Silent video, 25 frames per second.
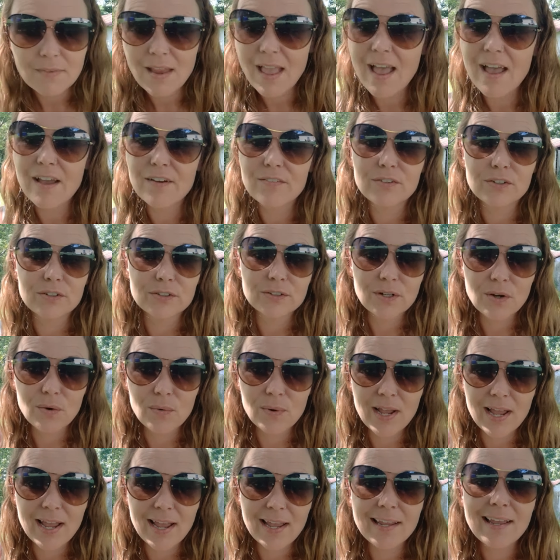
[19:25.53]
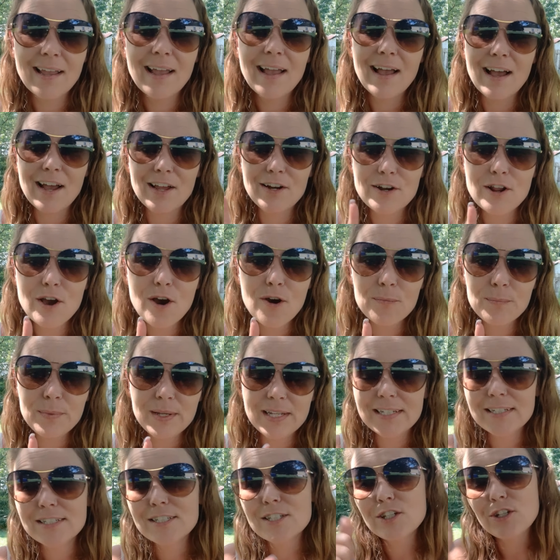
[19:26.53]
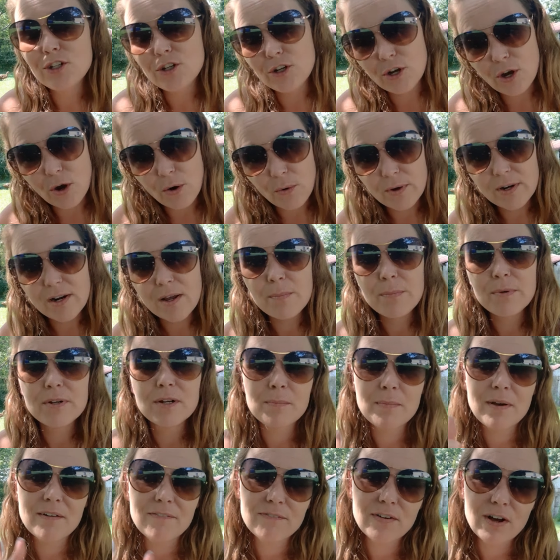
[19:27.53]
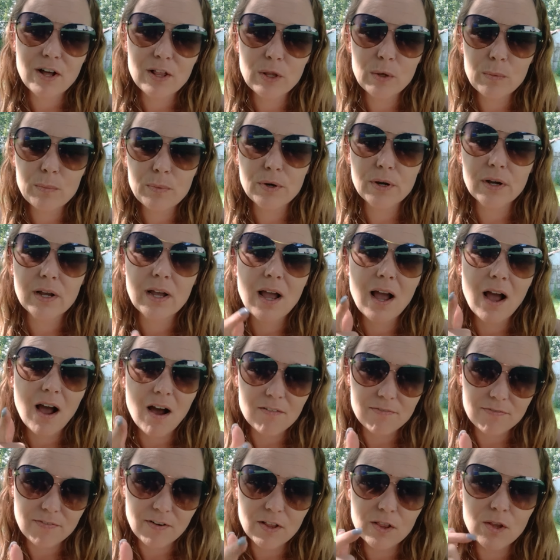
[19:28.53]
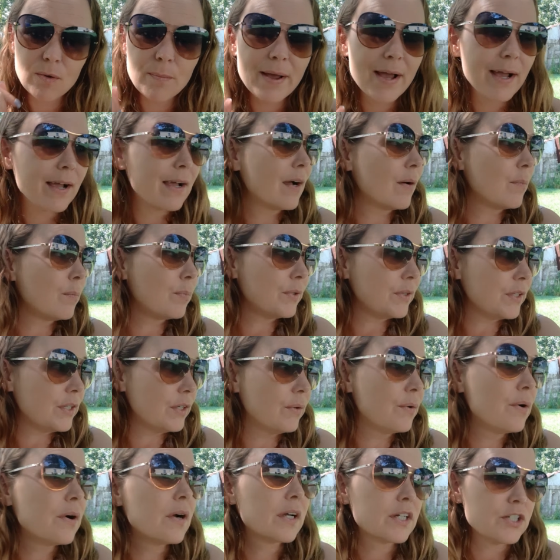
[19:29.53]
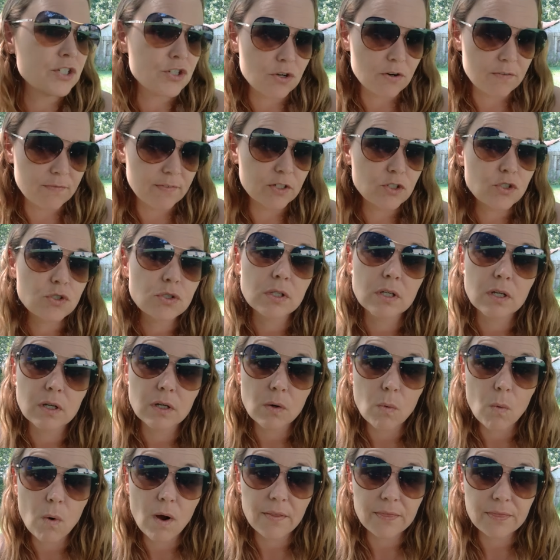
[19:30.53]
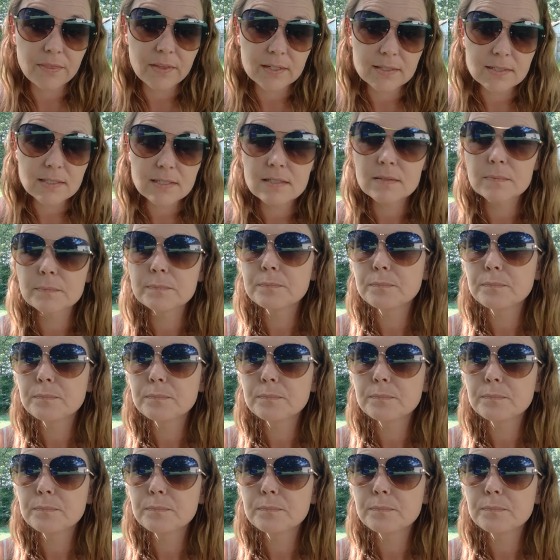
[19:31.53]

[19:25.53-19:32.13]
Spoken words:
Ever, okay? A no means you're going up into my follow book. I'll follow back up with you because you're eventually going to want this.